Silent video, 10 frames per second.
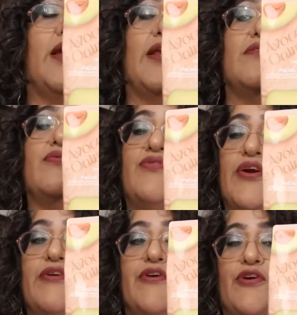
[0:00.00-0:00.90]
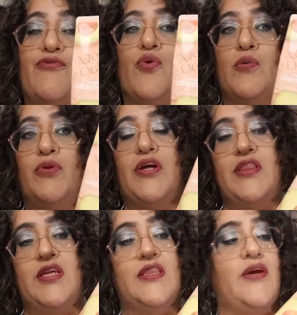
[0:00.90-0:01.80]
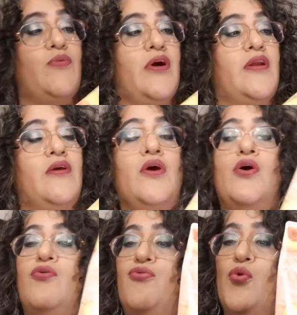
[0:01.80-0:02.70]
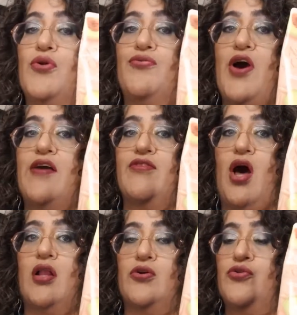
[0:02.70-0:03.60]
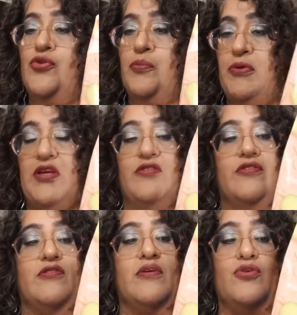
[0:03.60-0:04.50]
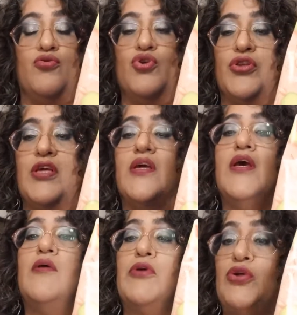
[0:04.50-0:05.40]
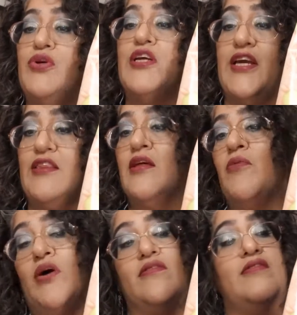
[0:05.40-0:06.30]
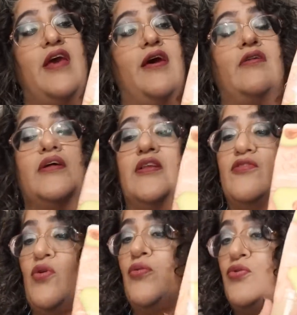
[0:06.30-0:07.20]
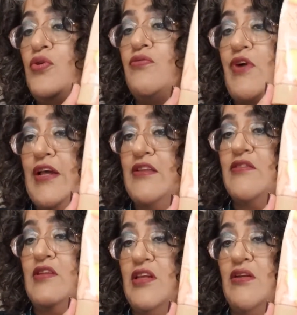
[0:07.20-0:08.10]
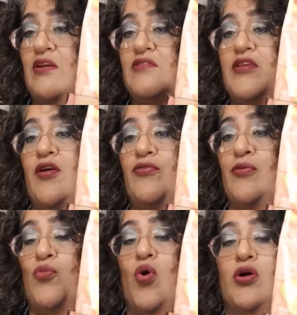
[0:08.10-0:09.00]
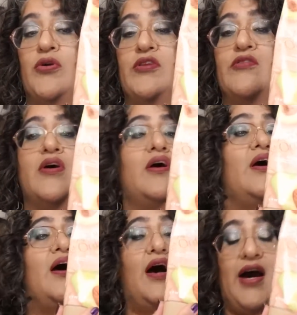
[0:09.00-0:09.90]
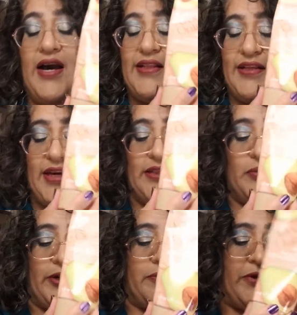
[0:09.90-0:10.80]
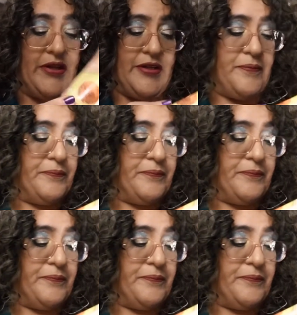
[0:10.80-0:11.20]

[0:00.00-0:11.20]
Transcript: and it's very, very affordable. I think they run $4 to $5 a piece usually, but you can get them on sale. And so if you can find this and get it on sale from Walgreens, highly, highly recommend it.